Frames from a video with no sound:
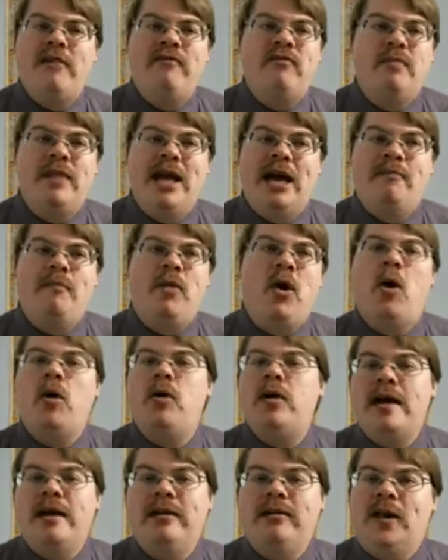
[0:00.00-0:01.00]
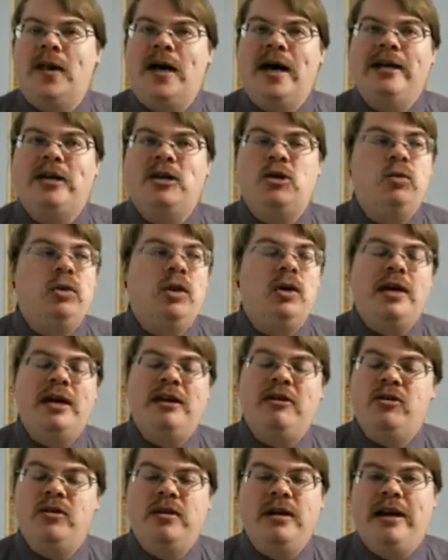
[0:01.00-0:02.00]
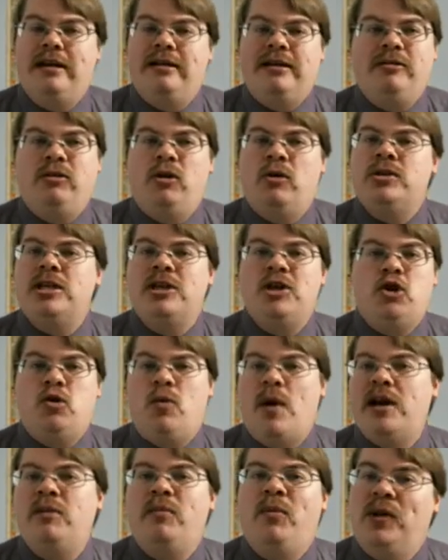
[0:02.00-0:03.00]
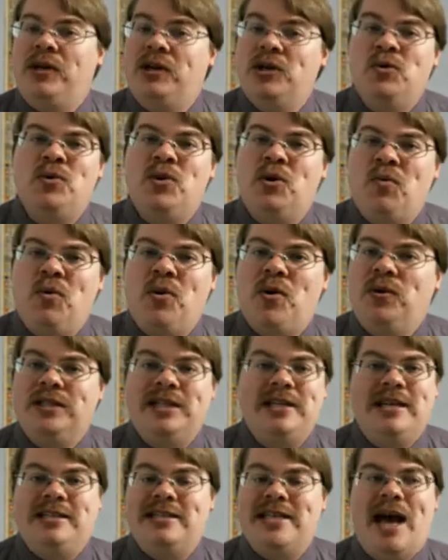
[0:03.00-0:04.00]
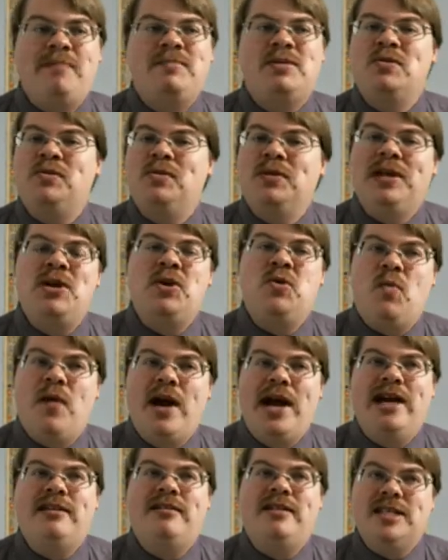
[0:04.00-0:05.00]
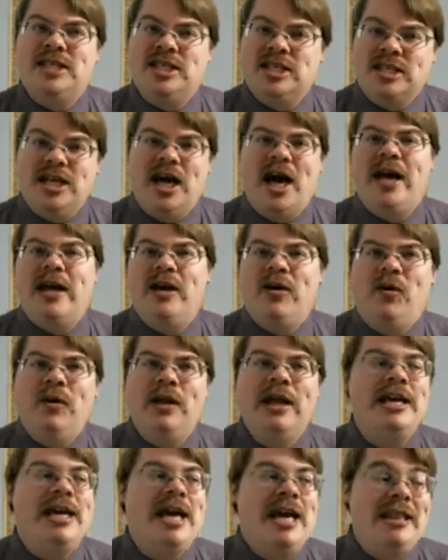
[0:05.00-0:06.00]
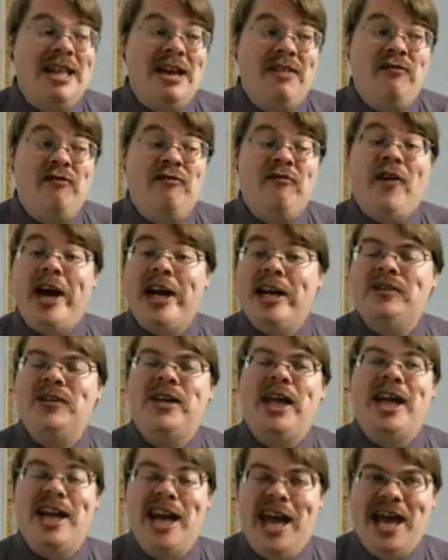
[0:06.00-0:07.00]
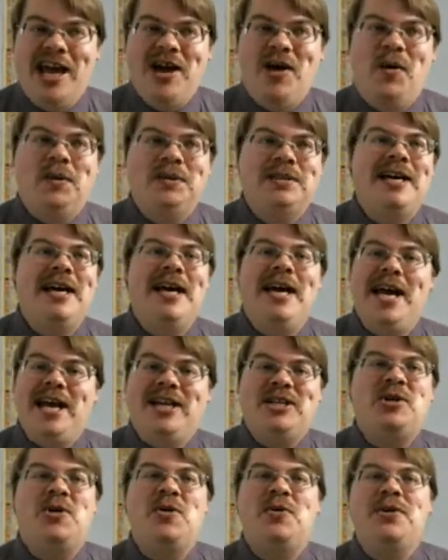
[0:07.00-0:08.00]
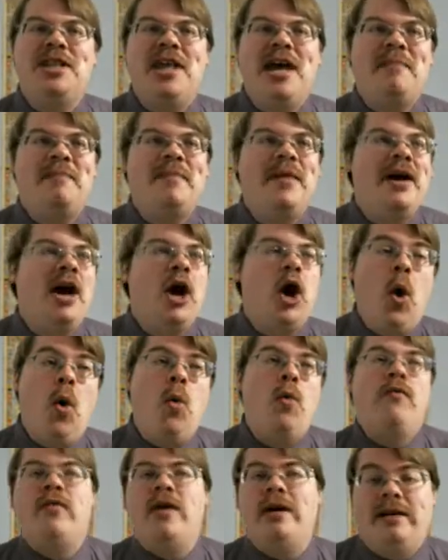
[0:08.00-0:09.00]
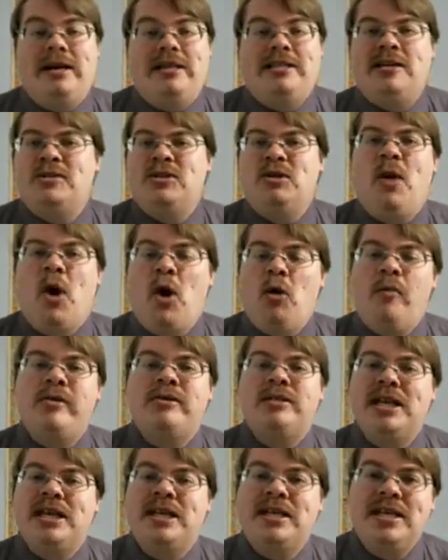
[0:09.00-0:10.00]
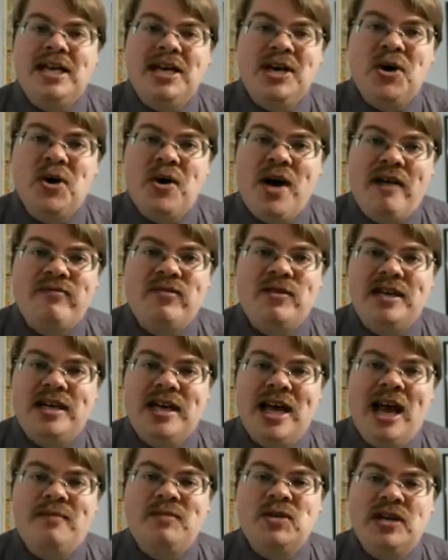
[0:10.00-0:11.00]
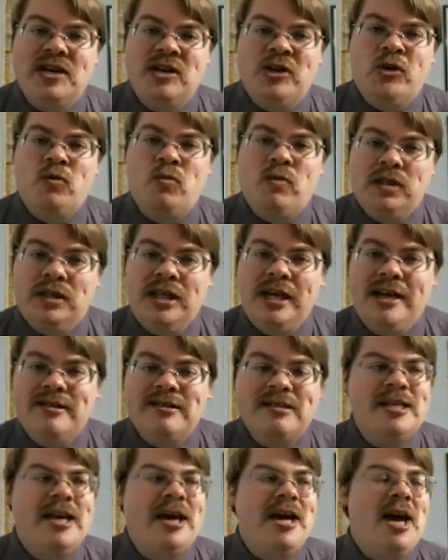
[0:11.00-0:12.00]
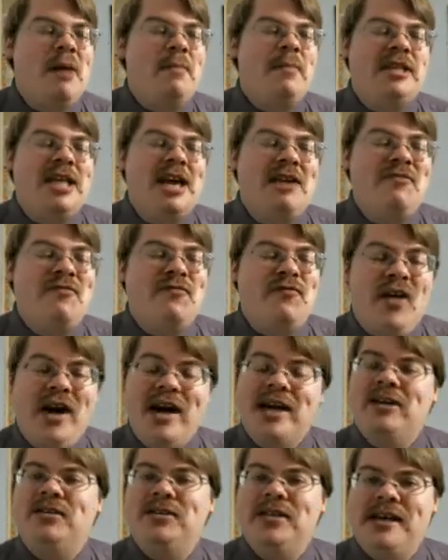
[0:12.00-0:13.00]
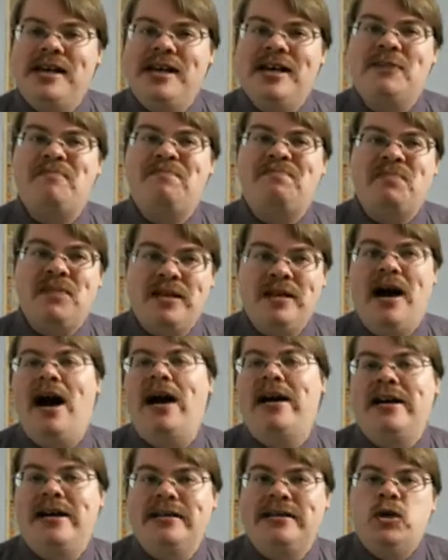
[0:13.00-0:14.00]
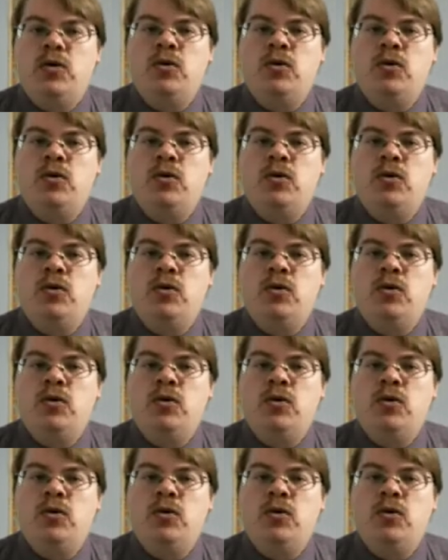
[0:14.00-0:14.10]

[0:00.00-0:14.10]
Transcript: that parking lot, you look in, it, it looks incredible in Nuka World. It, it's absolutely great. The style they finally nailed. It took them over, it took them almost a year after the game's initial release, but they finally Got it. Nuka